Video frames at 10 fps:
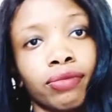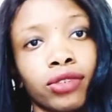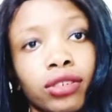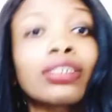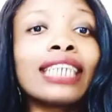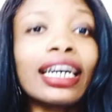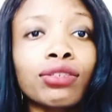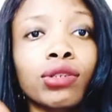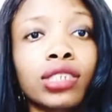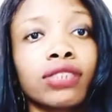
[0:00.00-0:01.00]
So that
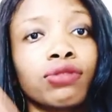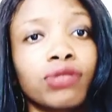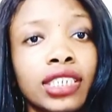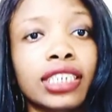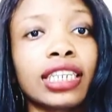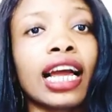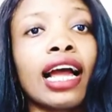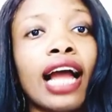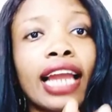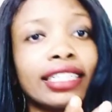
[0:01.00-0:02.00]
was the reason
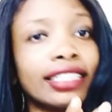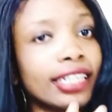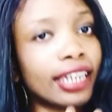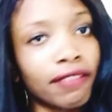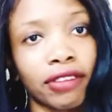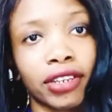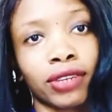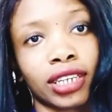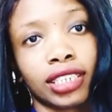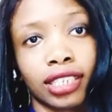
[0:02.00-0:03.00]
I never read
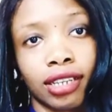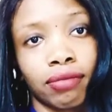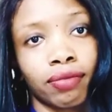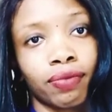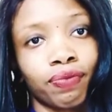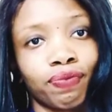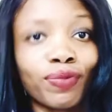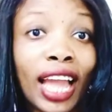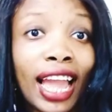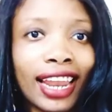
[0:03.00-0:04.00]
for an exam.
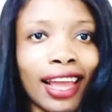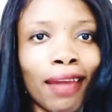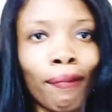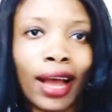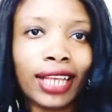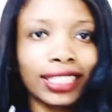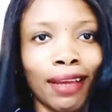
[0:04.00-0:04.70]
And I passed.